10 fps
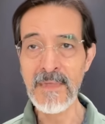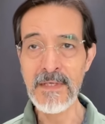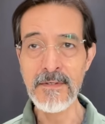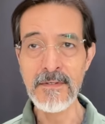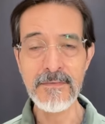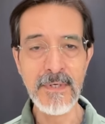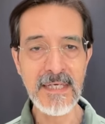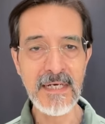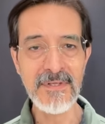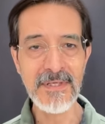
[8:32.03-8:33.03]
you know, do I
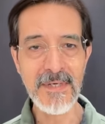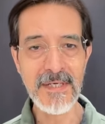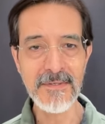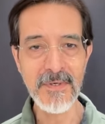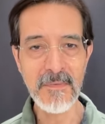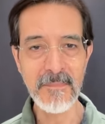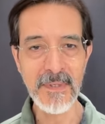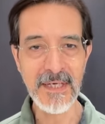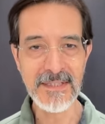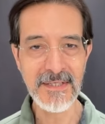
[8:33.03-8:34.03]
get everything right? No.
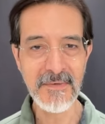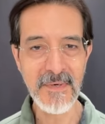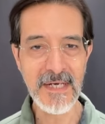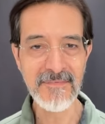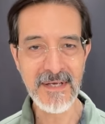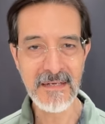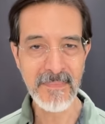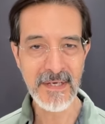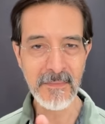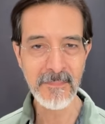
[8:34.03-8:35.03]
But I tell you what, I've got a
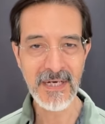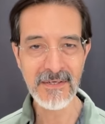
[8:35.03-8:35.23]
better